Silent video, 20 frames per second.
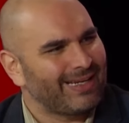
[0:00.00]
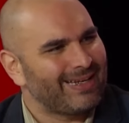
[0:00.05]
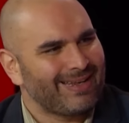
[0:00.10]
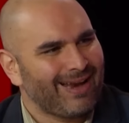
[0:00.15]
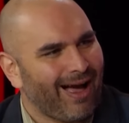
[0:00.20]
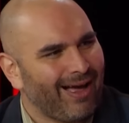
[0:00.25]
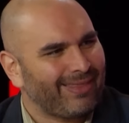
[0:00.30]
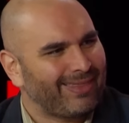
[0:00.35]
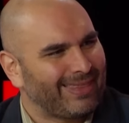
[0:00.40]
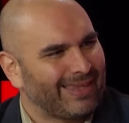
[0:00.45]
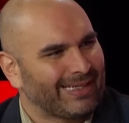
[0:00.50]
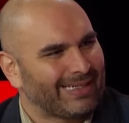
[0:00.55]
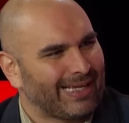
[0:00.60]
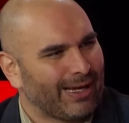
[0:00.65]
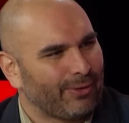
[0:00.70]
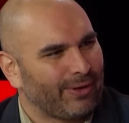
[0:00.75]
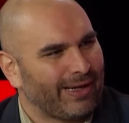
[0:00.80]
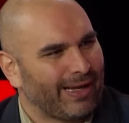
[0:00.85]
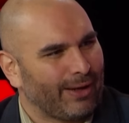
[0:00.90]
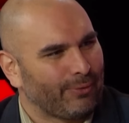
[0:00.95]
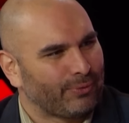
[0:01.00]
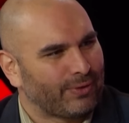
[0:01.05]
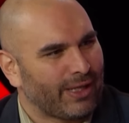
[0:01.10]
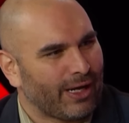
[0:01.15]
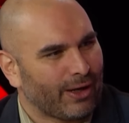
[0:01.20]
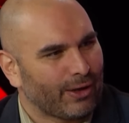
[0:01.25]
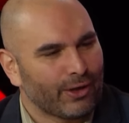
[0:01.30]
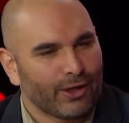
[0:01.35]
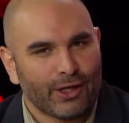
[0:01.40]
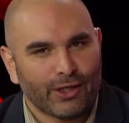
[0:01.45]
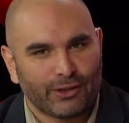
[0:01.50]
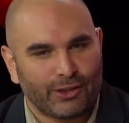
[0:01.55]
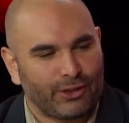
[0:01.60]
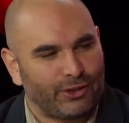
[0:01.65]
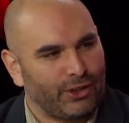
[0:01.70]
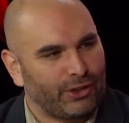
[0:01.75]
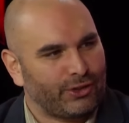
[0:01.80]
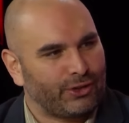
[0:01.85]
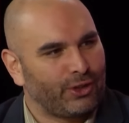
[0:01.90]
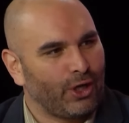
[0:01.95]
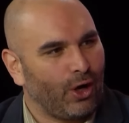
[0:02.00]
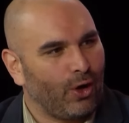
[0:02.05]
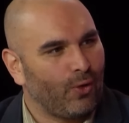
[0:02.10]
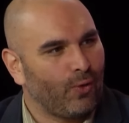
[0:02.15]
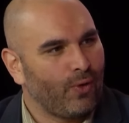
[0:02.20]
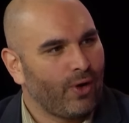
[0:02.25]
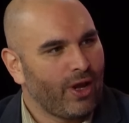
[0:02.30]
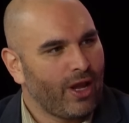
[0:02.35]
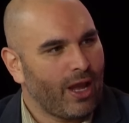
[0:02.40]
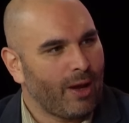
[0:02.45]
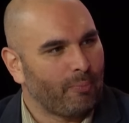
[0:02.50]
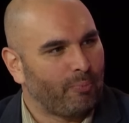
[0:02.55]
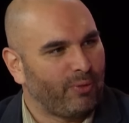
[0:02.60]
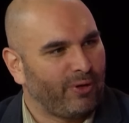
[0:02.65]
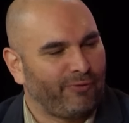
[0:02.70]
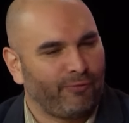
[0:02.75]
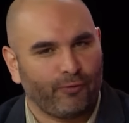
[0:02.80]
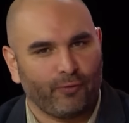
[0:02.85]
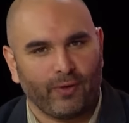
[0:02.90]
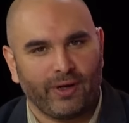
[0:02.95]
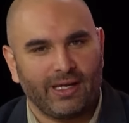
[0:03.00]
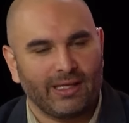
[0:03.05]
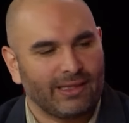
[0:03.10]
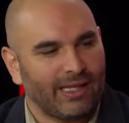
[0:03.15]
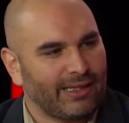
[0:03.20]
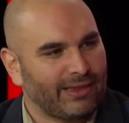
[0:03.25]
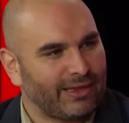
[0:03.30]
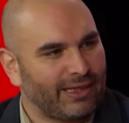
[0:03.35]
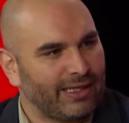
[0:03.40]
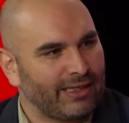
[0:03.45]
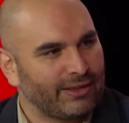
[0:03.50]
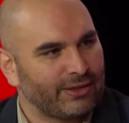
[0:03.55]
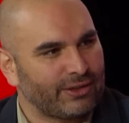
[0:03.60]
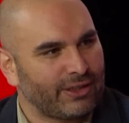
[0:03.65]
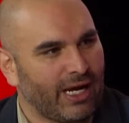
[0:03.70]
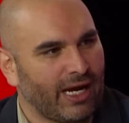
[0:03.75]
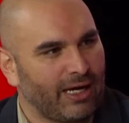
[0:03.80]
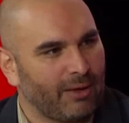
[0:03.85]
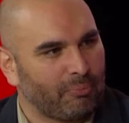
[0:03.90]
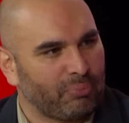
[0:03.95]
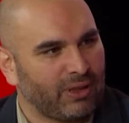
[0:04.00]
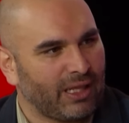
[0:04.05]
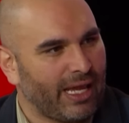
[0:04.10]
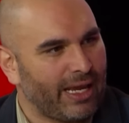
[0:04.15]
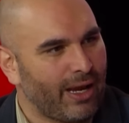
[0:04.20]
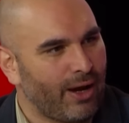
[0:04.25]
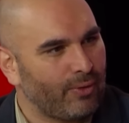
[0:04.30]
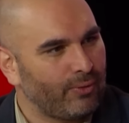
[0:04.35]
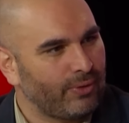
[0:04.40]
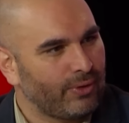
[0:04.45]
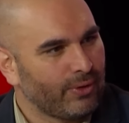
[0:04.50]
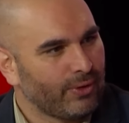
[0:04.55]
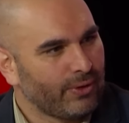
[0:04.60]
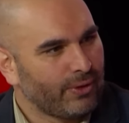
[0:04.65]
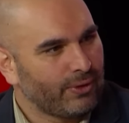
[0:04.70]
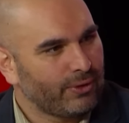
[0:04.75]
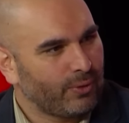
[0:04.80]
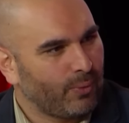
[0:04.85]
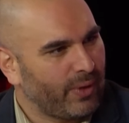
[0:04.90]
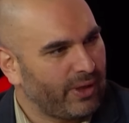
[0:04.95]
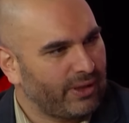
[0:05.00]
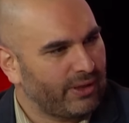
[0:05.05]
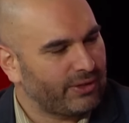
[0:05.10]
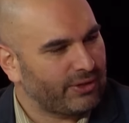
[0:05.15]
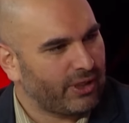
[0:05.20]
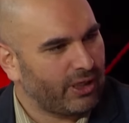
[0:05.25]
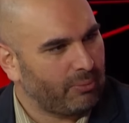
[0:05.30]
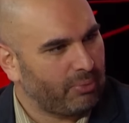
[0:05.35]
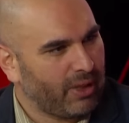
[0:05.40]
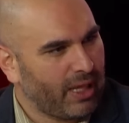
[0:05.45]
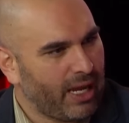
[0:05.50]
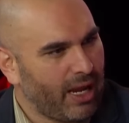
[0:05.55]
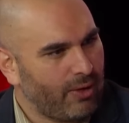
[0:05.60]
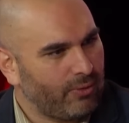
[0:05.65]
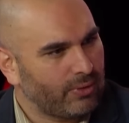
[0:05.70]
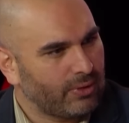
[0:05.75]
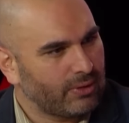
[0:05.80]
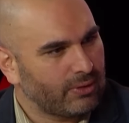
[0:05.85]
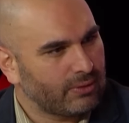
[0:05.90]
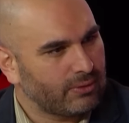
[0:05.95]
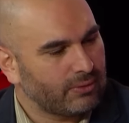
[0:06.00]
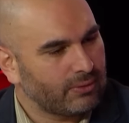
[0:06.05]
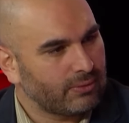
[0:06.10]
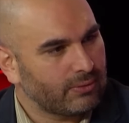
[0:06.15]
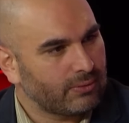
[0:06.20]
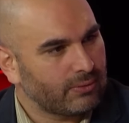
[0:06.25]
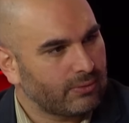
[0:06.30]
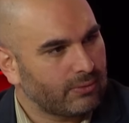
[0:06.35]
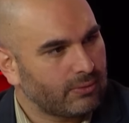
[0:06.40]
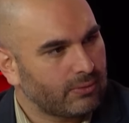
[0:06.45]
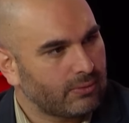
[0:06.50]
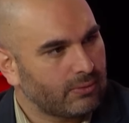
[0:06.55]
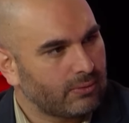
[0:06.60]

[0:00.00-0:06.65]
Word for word: to not think out, out there, to just go and be free and let things kind of play out the way that's going to play out. That's what that's